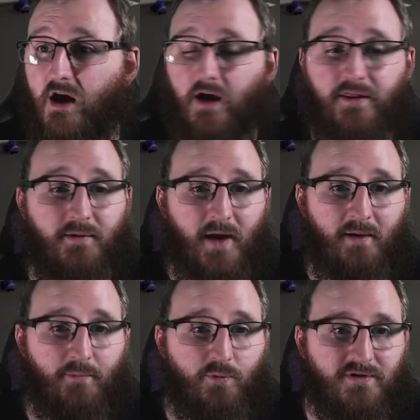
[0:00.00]
I think
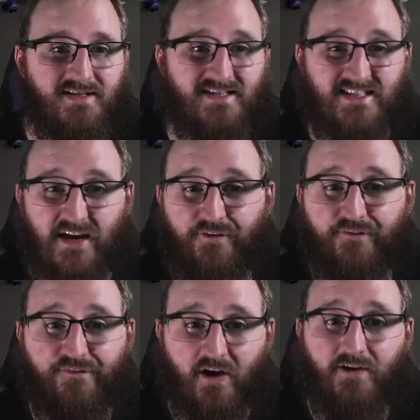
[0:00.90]
Pambu, what's it, 7
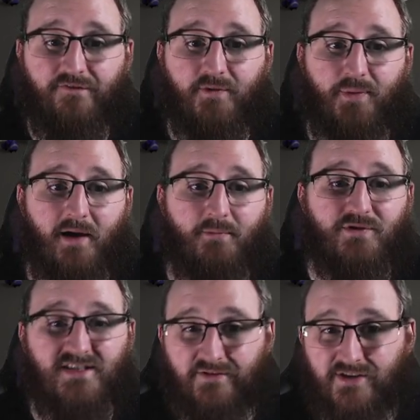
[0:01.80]
5 for Pambu,
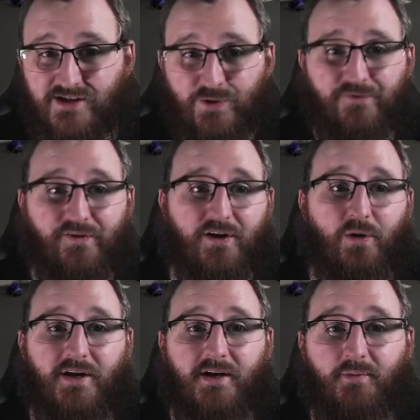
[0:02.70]
7 2 for the
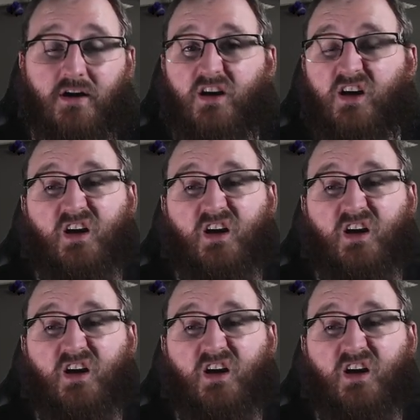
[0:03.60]
goalkeeper.